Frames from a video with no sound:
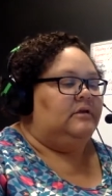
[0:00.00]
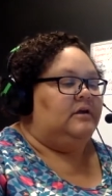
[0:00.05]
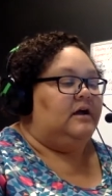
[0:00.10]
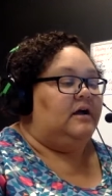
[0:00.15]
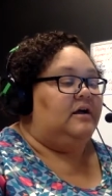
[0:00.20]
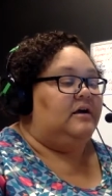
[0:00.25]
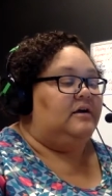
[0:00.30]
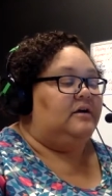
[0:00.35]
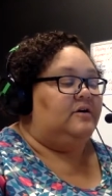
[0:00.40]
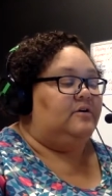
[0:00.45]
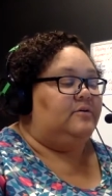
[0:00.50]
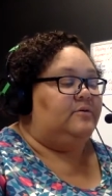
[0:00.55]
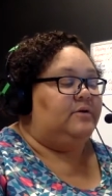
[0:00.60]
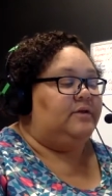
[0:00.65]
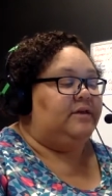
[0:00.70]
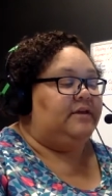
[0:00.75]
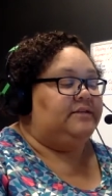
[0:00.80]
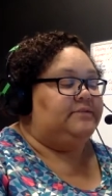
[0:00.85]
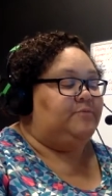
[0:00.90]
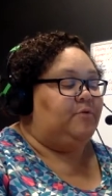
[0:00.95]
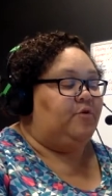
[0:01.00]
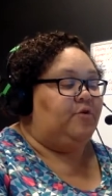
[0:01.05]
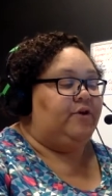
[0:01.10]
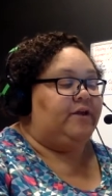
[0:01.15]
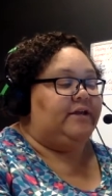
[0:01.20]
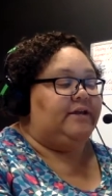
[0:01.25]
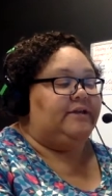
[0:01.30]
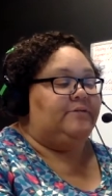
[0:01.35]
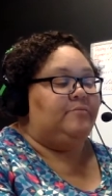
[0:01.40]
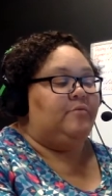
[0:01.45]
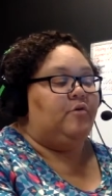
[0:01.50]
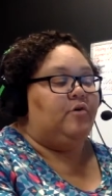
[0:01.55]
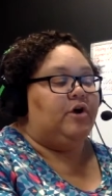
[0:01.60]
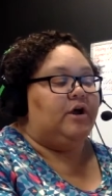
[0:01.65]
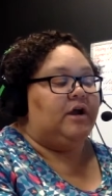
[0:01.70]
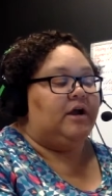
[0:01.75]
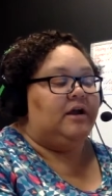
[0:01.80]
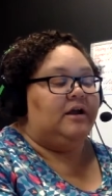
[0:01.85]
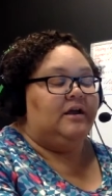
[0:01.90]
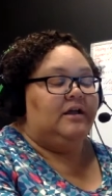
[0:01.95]
Uh oh, he's pouring in
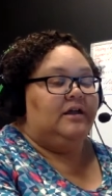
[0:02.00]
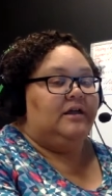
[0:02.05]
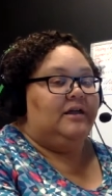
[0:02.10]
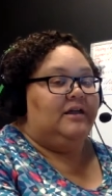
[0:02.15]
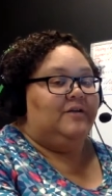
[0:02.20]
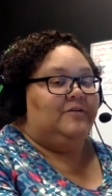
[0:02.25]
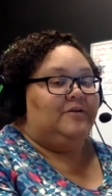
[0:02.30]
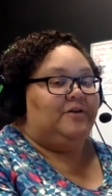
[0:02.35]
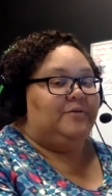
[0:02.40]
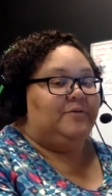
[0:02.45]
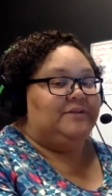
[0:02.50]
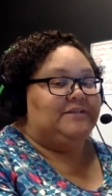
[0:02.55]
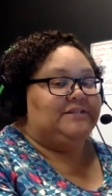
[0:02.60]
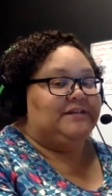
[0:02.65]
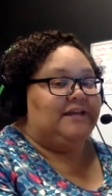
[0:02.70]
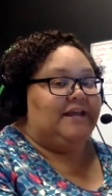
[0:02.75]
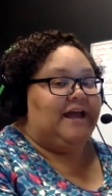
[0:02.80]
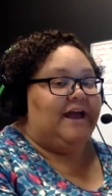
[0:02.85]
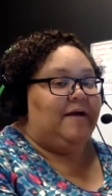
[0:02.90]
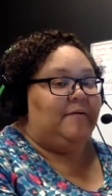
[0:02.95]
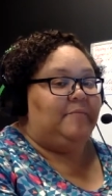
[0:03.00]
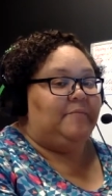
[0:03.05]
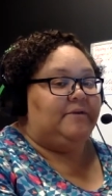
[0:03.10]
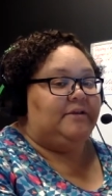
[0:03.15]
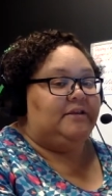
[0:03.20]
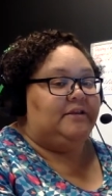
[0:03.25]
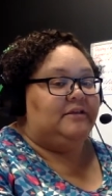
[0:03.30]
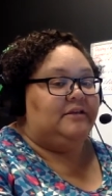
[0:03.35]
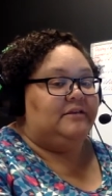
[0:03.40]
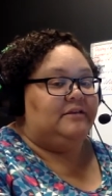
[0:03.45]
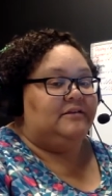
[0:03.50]
more. Wonder what's going to happen.